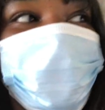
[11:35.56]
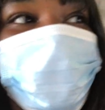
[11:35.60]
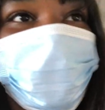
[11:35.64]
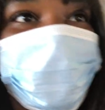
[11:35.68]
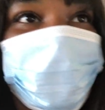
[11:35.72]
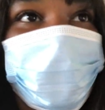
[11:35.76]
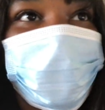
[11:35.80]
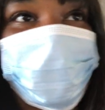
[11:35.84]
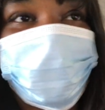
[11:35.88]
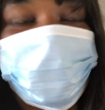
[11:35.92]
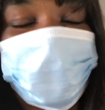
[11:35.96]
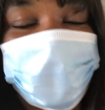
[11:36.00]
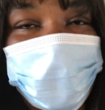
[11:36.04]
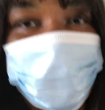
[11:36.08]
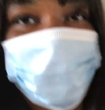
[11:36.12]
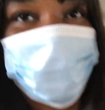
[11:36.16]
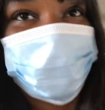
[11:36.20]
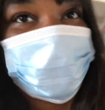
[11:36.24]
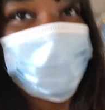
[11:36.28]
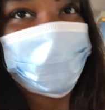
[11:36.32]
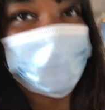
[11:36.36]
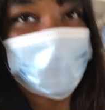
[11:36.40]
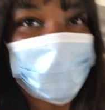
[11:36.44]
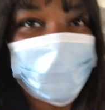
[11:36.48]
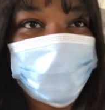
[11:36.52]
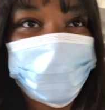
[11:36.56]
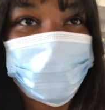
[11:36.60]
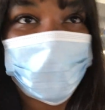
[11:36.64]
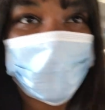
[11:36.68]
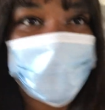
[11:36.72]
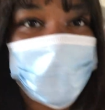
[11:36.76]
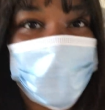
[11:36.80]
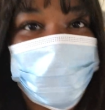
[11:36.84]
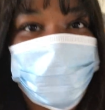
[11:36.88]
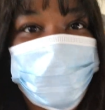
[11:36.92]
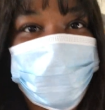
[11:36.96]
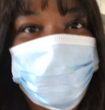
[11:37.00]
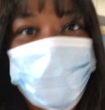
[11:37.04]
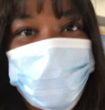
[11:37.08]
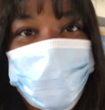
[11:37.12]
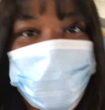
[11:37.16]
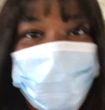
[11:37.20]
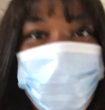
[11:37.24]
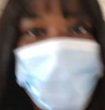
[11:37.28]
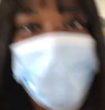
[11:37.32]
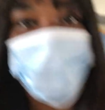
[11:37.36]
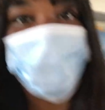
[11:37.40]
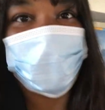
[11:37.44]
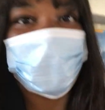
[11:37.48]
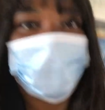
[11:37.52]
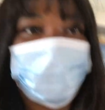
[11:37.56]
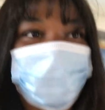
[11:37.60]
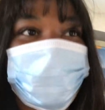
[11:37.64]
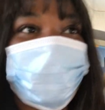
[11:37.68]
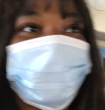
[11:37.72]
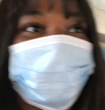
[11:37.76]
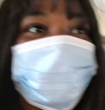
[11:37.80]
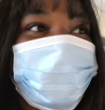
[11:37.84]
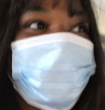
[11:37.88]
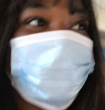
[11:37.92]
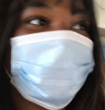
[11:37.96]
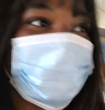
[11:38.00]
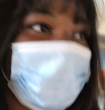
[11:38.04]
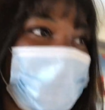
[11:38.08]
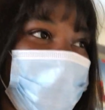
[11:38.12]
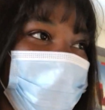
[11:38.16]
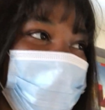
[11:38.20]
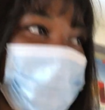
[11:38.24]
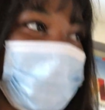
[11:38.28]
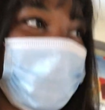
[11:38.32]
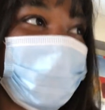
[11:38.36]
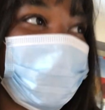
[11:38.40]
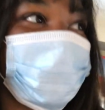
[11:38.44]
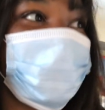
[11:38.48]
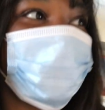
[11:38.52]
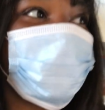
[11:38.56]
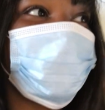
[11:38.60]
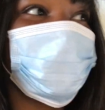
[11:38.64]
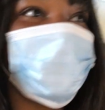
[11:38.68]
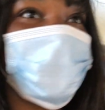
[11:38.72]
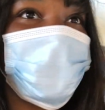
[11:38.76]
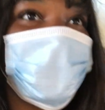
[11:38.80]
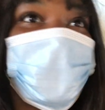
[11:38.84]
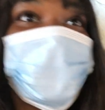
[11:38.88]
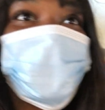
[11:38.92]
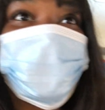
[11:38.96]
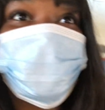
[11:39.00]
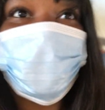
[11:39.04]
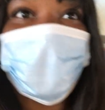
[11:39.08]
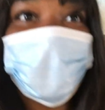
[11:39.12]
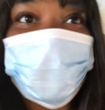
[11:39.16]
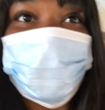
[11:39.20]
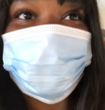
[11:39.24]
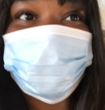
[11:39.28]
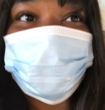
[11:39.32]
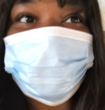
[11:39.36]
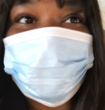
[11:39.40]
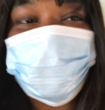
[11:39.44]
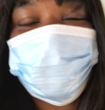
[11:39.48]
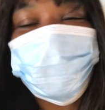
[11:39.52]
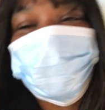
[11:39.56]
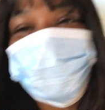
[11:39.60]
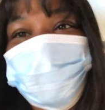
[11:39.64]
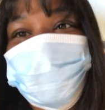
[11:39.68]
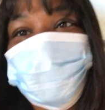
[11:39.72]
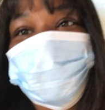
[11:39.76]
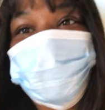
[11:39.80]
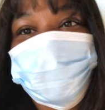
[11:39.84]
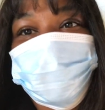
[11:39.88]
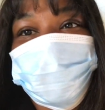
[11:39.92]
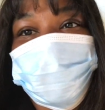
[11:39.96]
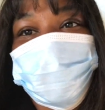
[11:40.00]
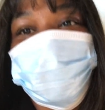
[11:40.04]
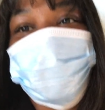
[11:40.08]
get back to you guys when I get to the hotel but I was so tired I just wanted to show